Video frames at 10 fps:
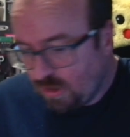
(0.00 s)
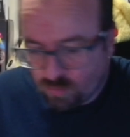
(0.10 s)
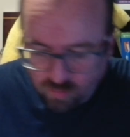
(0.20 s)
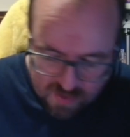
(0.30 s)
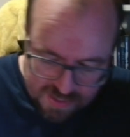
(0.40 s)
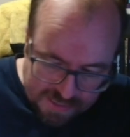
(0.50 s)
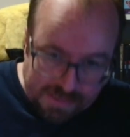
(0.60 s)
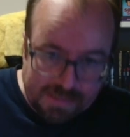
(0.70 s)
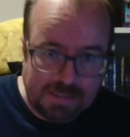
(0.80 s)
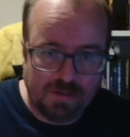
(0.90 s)

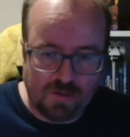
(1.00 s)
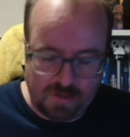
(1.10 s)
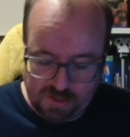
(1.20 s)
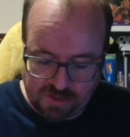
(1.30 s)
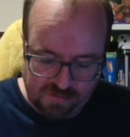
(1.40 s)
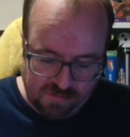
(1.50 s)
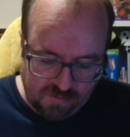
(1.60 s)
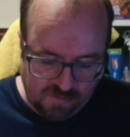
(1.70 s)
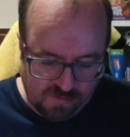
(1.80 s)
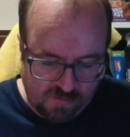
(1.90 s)
Really nice
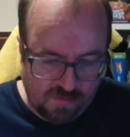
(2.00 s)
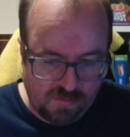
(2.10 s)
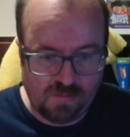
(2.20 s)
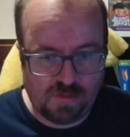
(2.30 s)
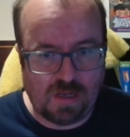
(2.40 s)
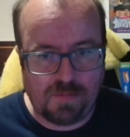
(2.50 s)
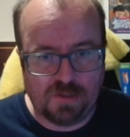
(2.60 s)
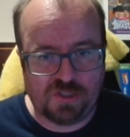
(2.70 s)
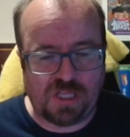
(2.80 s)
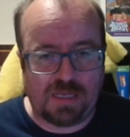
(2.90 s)
couple
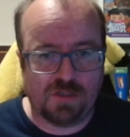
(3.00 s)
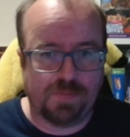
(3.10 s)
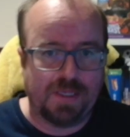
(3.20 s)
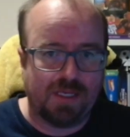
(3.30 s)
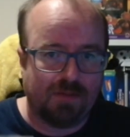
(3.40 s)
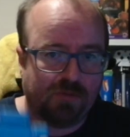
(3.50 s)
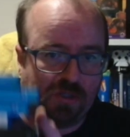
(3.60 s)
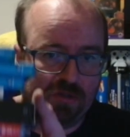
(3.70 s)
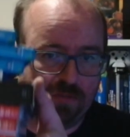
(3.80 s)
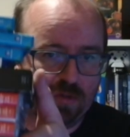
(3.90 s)
of stacks of pickups,
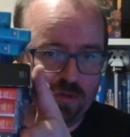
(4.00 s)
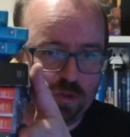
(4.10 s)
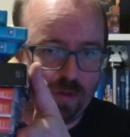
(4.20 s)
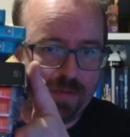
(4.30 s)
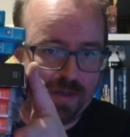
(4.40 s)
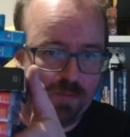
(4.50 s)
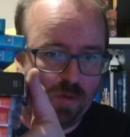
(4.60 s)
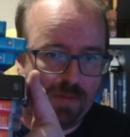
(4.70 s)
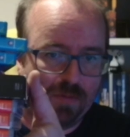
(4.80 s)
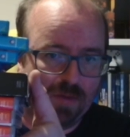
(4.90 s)
because I'm not going to try and pick them
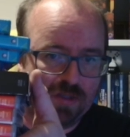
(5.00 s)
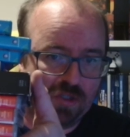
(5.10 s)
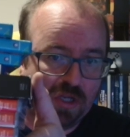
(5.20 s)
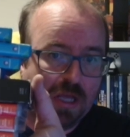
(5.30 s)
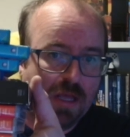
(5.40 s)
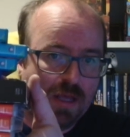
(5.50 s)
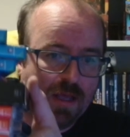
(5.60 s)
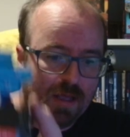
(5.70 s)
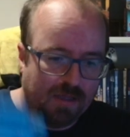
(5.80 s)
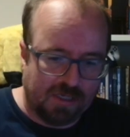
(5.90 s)
all up at once.
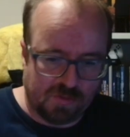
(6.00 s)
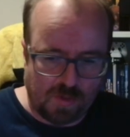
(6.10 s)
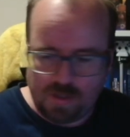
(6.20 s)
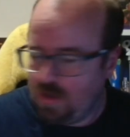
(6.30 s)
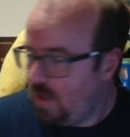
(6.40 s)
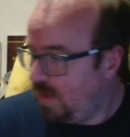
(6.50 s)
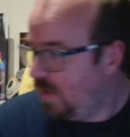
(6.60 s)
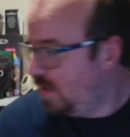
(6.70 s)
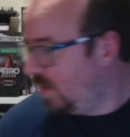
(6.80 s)
There's one lot.